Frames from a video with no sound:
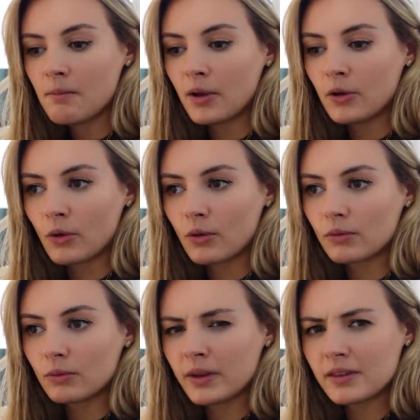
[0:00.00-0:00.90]
but
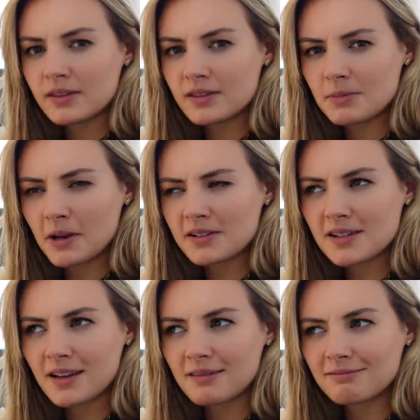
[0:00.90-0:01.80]
not with Smart
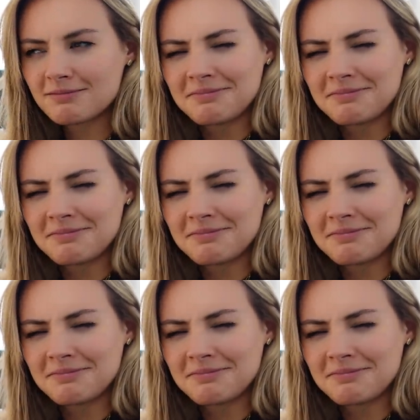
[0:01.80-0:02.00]
Skin,